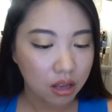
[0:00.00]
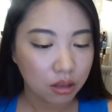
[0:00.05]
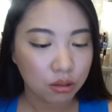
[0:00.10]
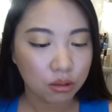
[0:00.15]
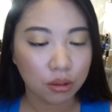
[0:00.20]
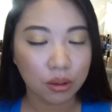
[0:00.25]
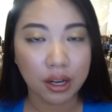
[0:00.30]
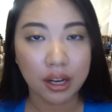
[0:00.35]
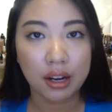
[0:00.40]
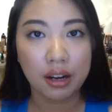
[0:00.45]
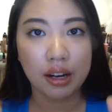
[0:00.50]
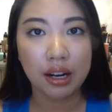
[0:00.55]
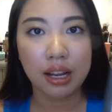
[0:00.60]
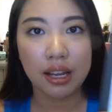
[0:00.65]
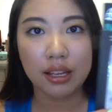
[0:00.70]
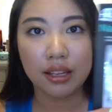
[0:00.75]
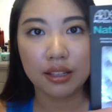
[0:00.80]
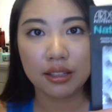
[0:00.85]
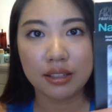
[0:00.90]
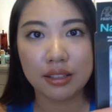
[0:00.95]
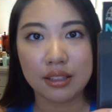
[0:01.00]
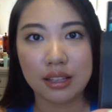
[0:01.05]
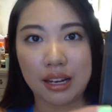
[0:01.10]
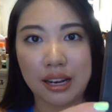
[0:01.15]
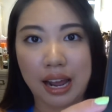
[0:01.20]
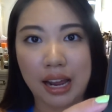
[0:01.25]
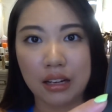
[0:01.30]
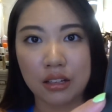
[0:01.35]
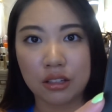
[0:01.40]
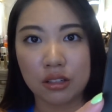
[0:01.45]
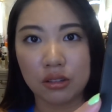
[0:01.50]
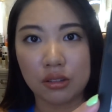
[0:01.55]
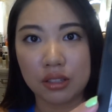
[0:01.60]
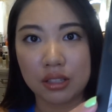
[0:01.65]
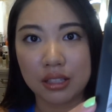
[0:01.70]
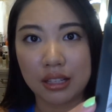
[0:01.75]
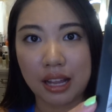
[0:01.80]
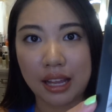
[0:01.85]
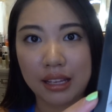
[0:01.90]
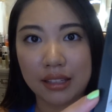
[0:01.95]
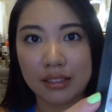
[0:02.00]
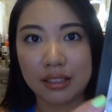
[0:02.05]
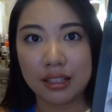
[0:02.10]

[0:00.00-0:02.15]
So here is the lash looks like.